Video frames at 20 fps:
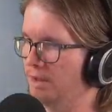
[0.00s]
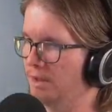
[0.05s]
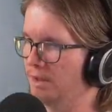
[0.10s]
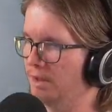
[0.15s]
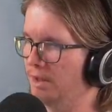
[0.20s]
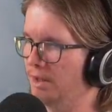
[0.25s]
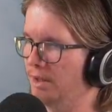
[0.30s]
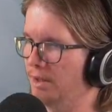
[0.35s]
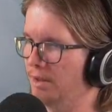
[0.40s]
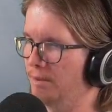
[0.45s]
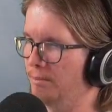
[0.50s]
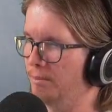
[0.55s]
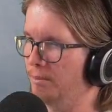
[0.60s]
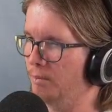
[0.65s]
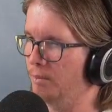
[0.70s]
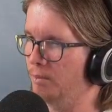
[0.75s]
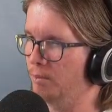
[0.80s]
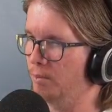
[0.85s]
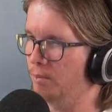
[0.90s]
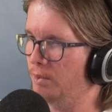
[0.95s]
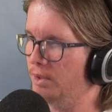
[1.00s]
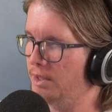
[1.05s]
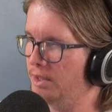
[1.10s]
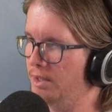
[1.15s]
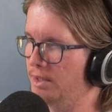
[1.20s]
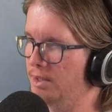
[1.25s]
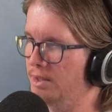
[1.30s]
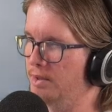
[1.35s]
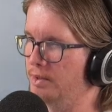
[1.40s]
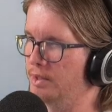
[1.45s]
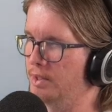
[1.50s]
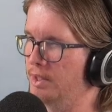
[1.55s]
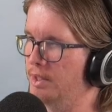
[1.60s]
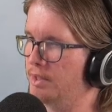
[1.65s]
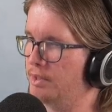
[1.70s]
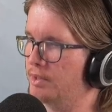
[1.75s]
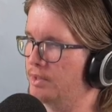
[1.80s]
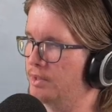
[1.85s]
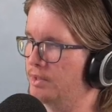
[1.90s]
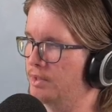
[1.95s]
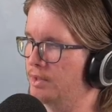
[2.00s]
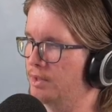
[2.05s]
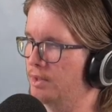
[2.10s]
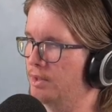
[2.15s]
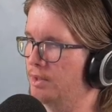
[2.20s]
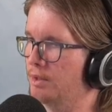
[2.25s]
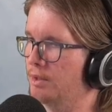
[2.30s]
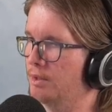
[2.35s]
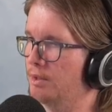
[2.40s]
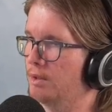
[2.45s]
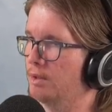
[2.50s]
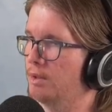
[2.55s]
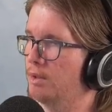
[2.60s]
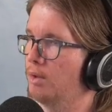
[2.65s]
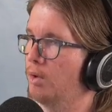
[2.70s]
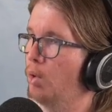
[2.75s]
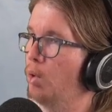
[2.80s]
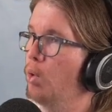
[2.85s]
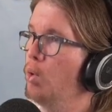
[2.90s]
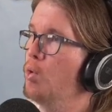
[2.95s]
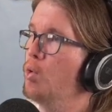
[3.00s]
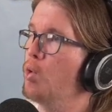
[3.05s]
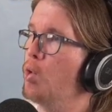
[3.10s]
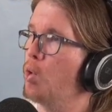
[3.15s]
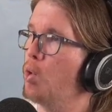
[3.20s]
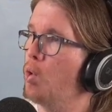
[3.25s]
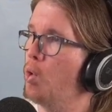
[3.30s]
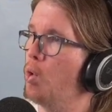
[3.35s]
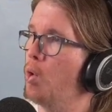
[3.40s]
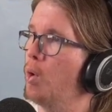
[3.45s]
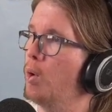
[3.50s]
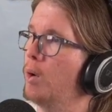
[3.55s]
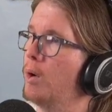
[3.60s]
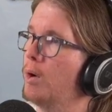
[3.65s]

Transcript: What is this? Ooh.